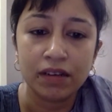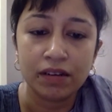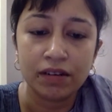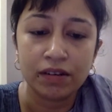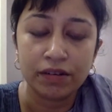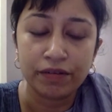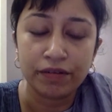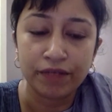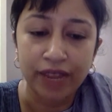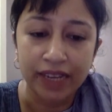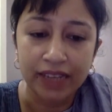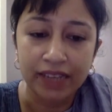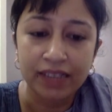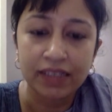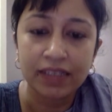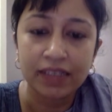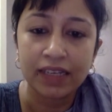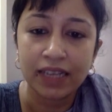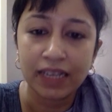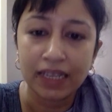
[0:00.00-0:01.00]

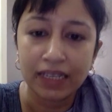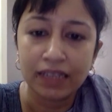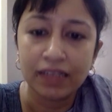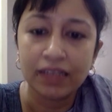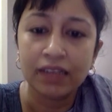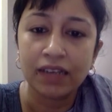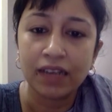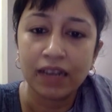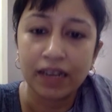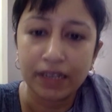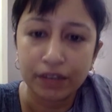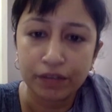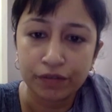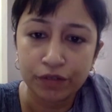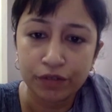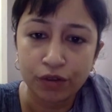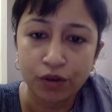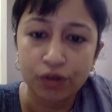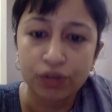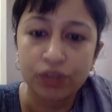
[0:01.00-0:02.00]
reflected in the kind of
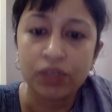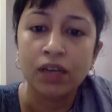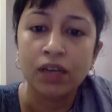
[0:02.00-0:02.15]
thought